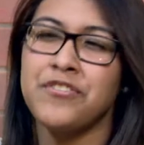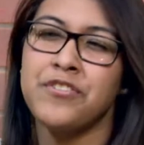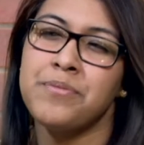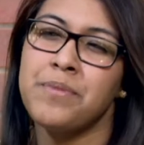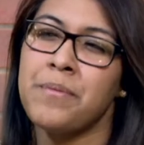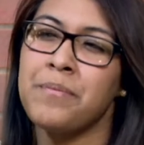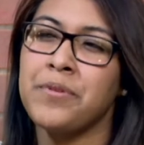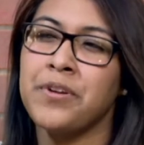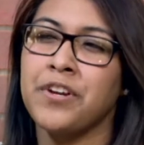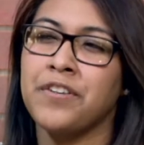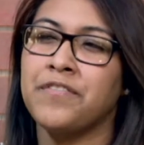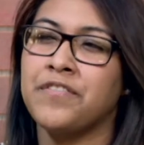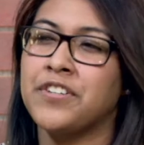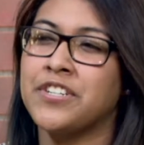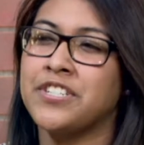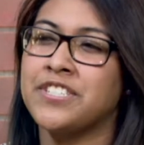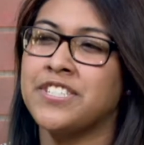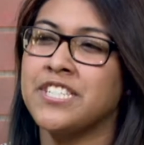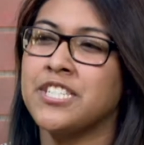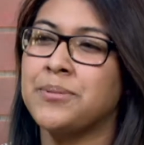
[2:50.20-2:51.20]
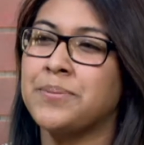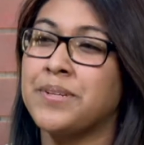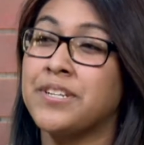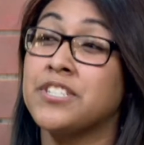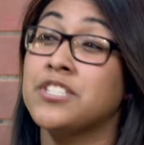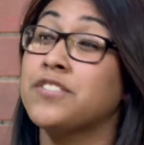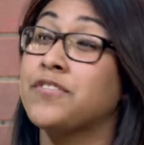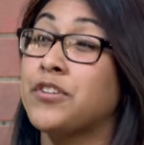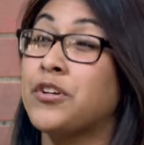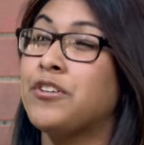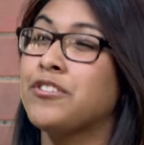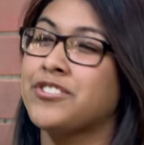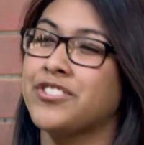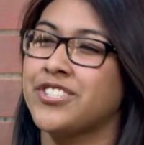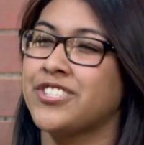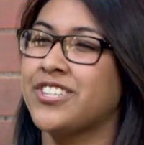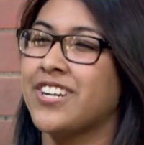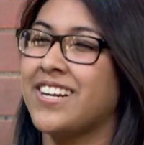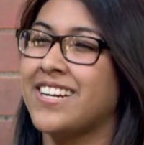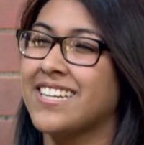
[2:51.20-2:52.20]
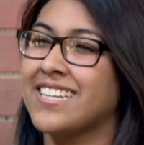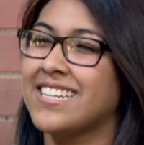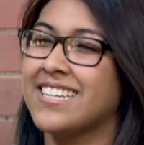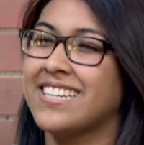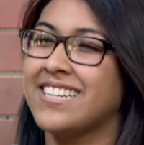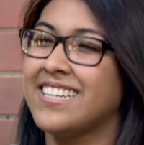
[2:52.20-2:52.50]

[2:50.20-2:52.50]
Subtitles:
remember your first experience of culture shock?